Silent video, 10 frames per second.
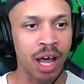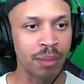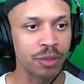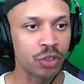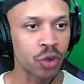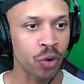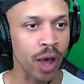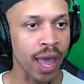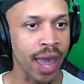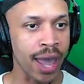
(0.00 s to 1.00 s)
So
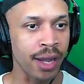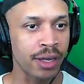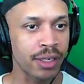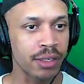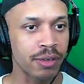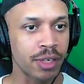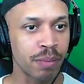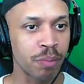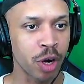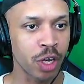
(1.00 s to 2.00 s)
I had
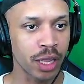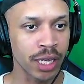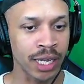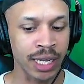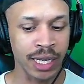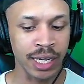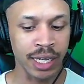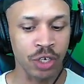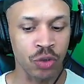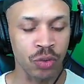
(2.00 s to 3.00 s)
Barkley
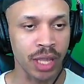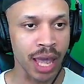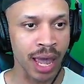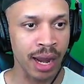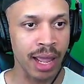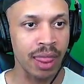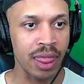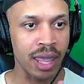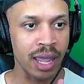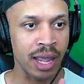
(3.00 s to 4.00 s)
do that and
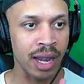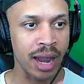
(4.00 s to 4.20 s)
then